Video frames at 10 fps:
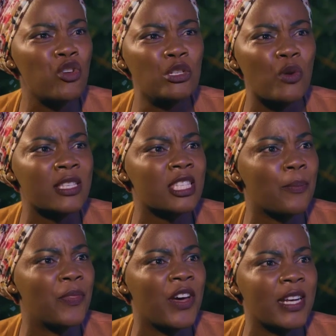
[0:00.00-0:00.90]
not going to
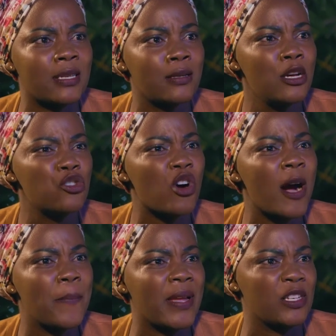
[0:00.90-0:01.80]
accept that
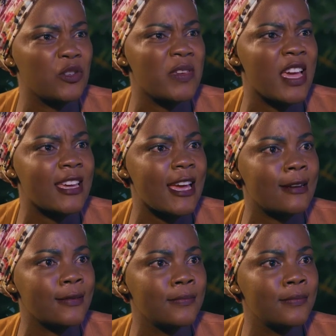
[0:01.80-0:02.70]
to happen to me
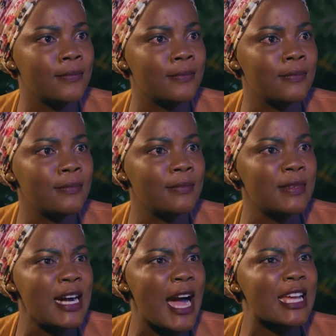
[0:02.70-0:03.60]
again.
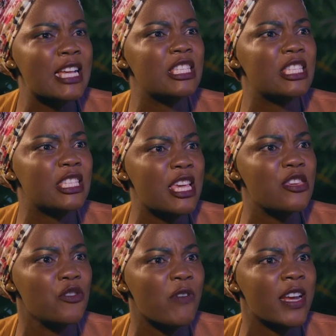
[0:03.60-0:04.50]
I can
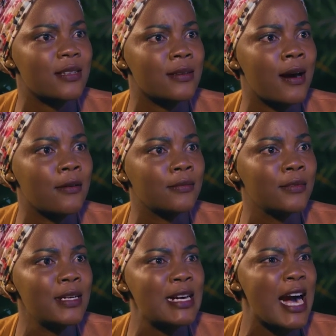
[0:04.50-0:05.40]
see you right now.
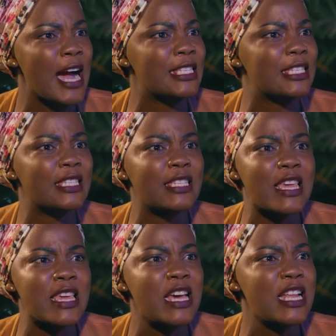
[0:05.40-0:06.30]
I
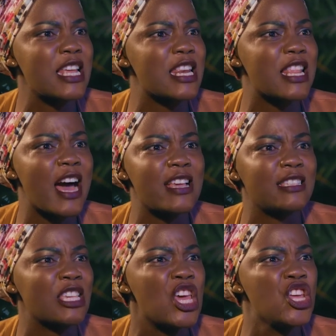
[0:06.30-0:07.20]
see the
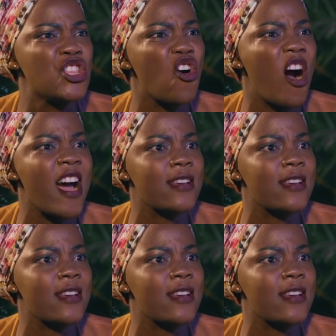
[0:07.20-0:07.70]
lies in your